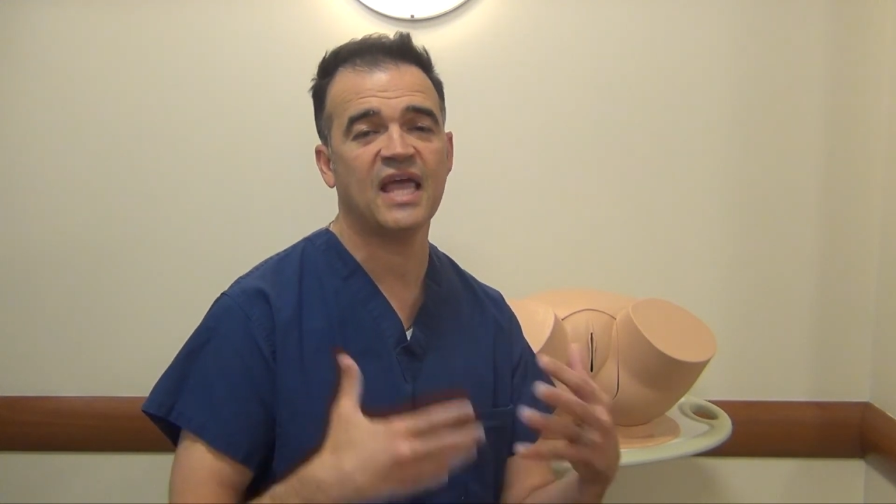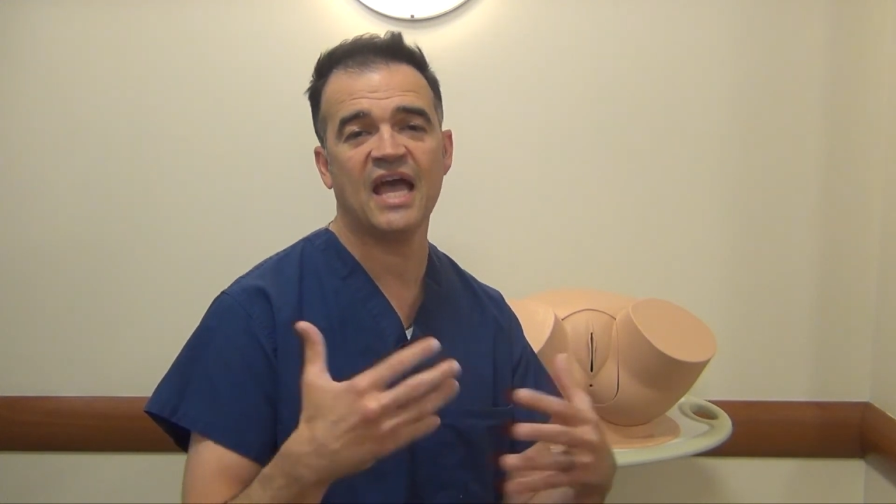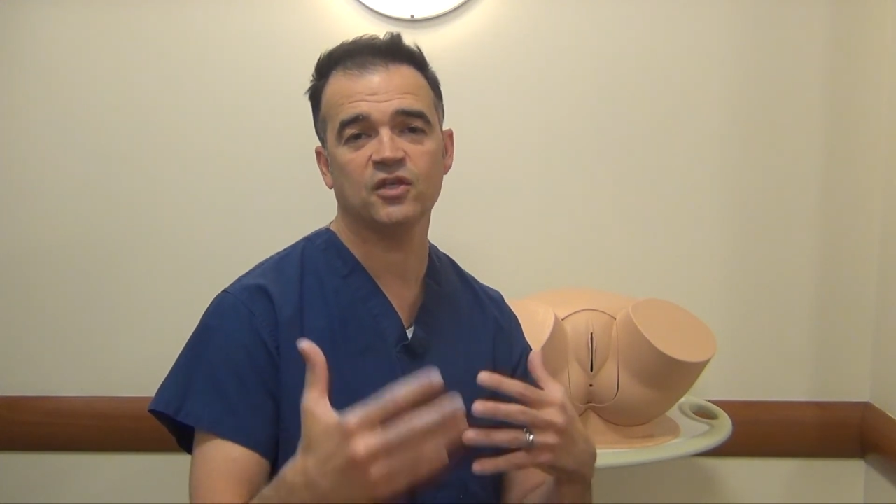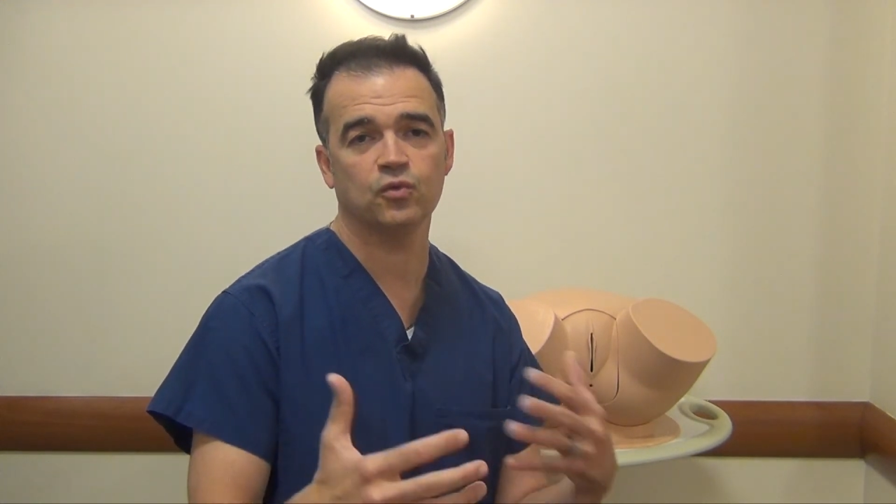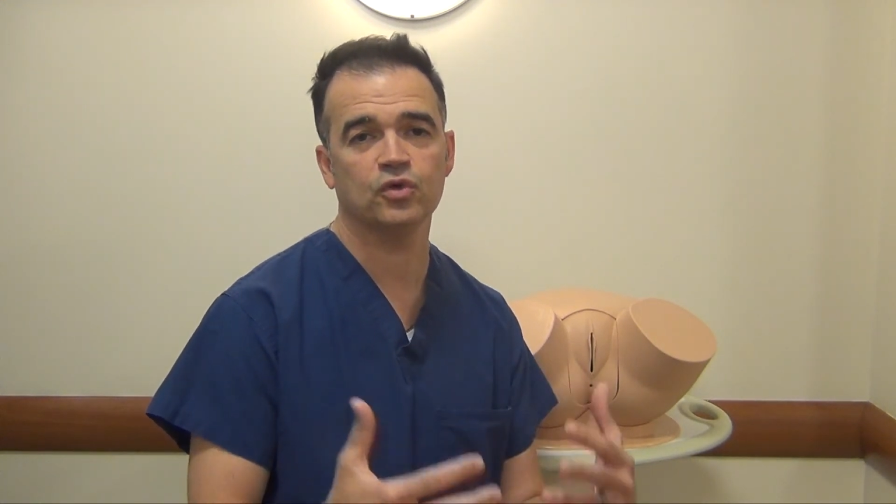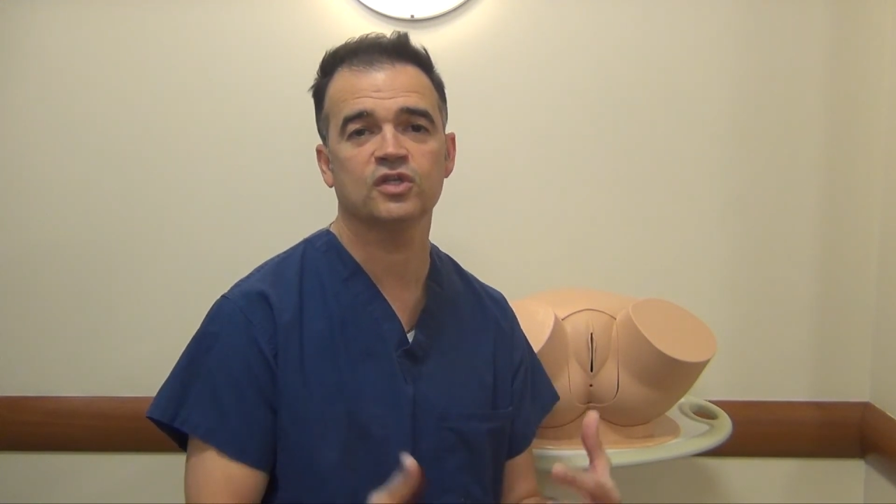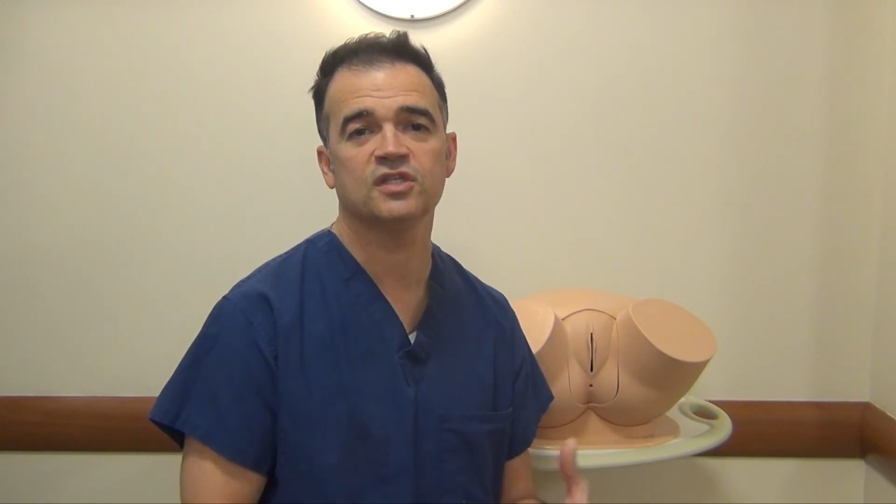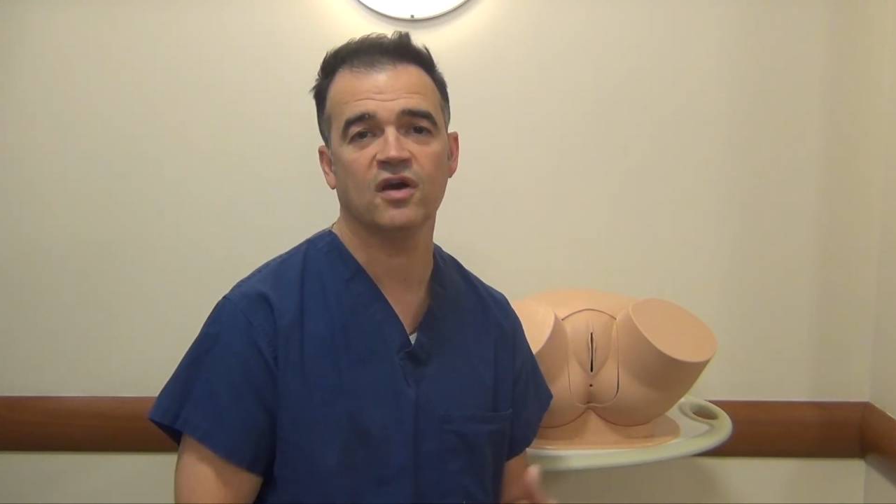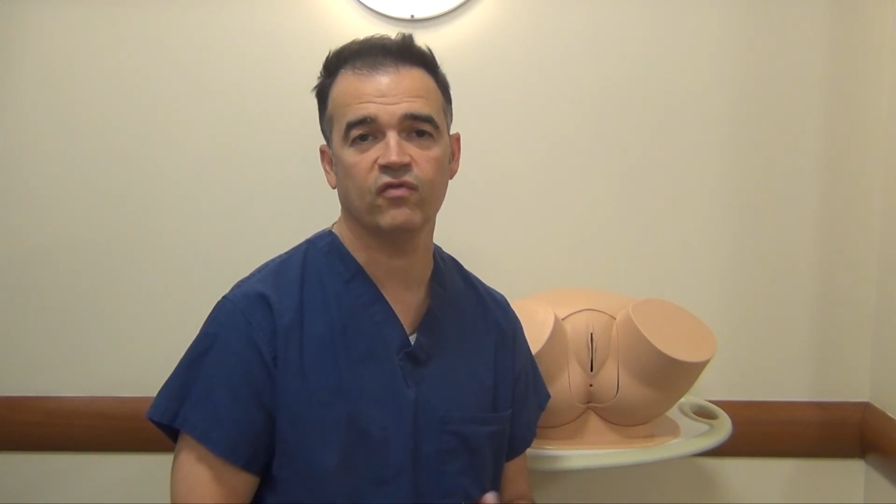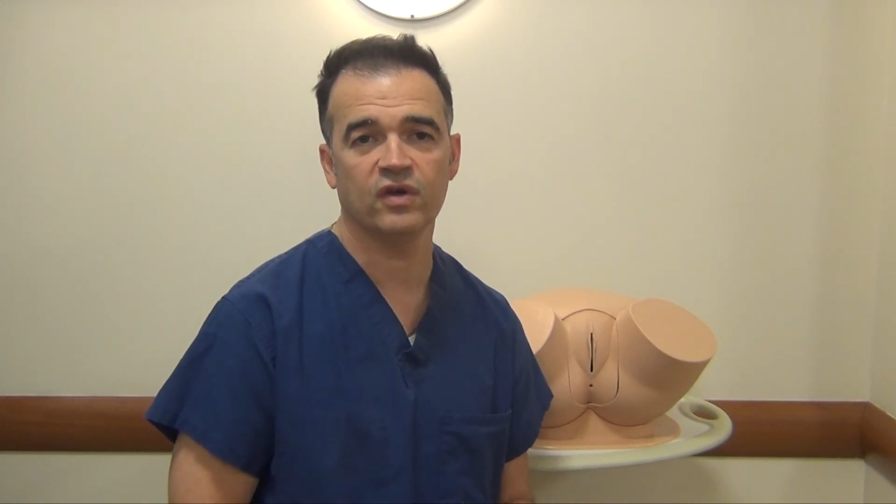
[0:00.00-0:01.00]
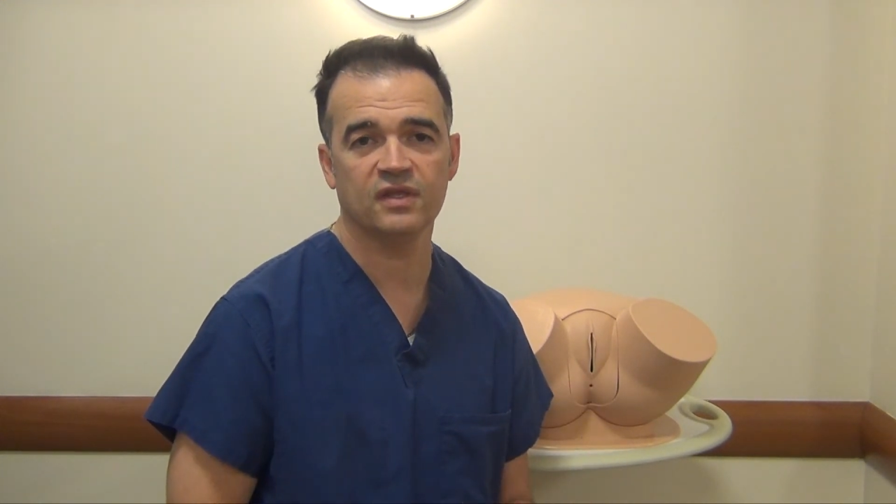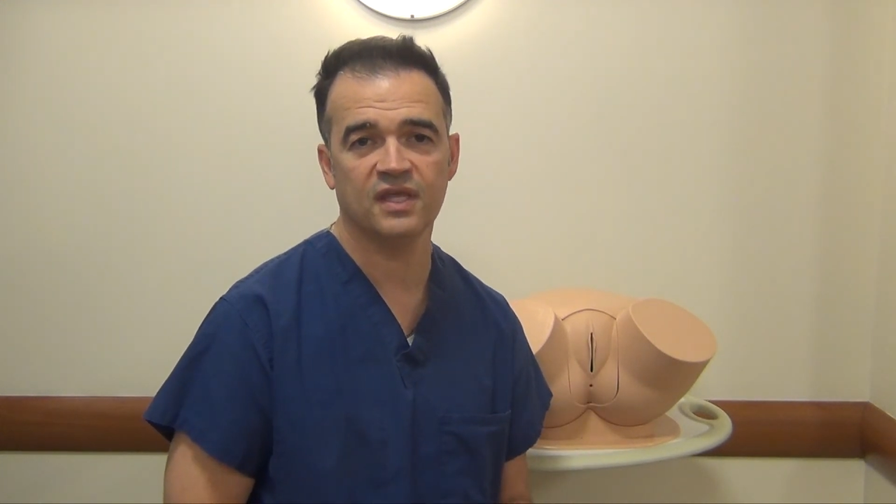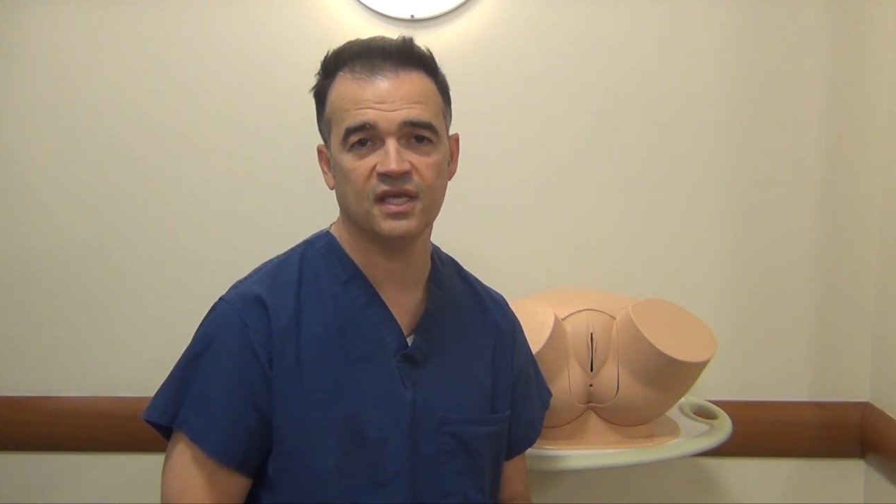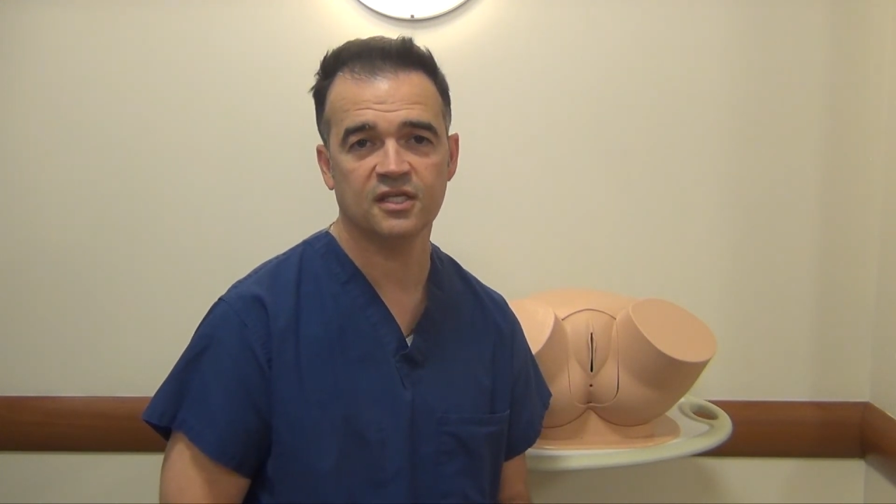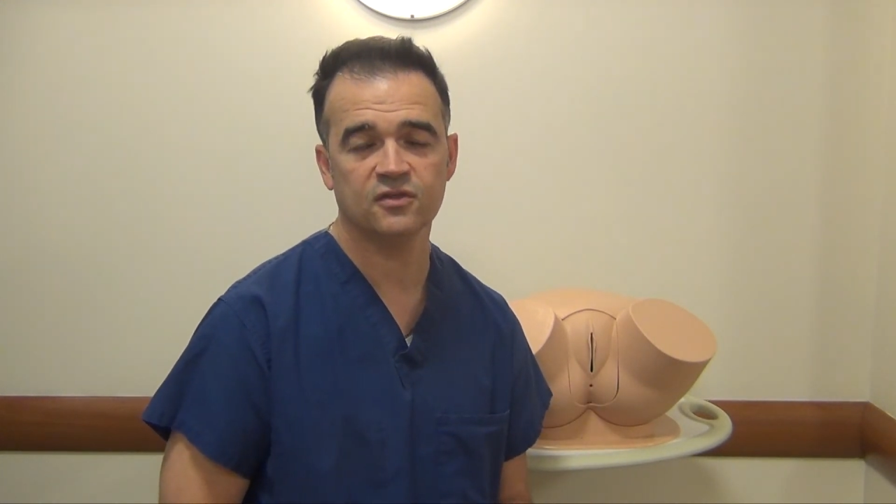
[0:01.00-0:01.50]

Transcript: as we're discovering things.